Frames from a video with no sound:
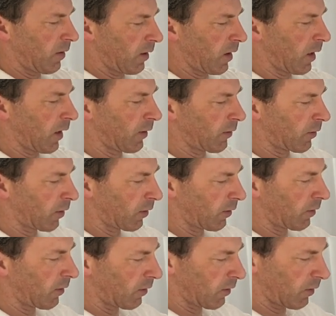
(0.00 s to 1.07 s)
and
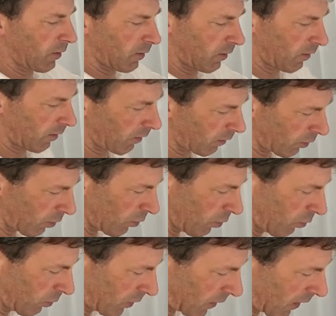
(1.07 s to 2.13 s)
you're
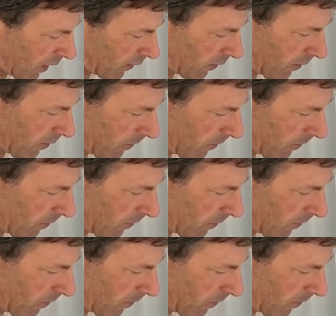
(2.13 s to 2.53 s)
all set